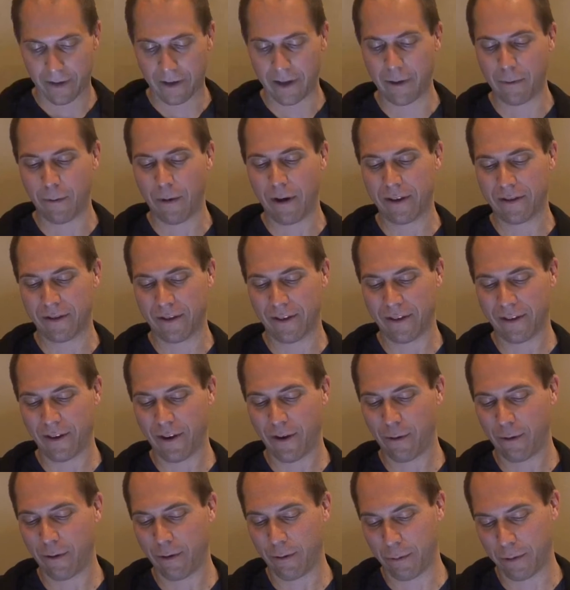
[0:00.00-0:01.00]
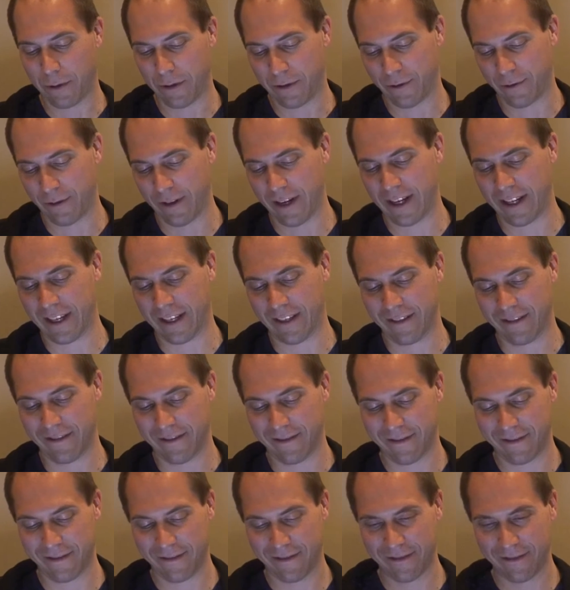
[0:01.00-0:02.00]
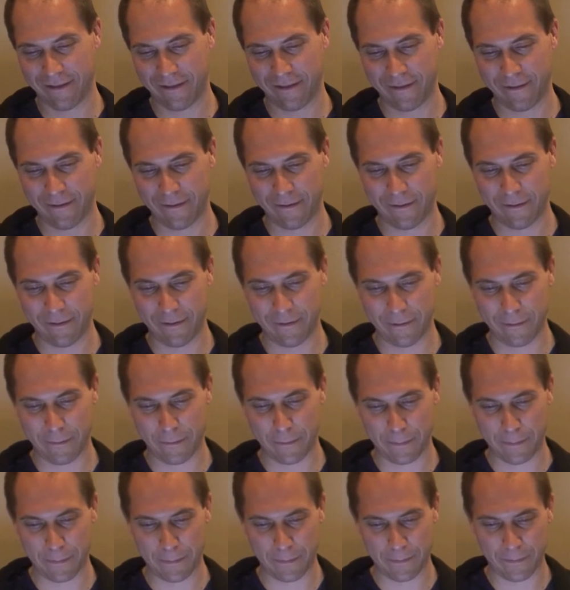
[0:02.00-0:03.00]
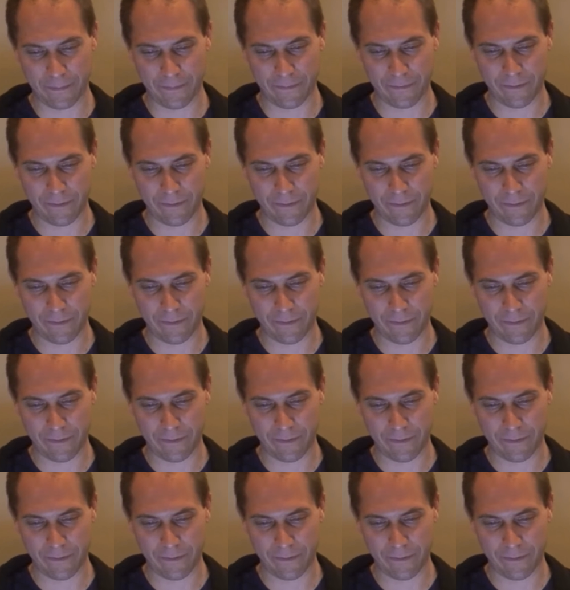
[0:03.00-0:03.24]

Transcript: He wants to know what we're drinking. Tana shakes her head.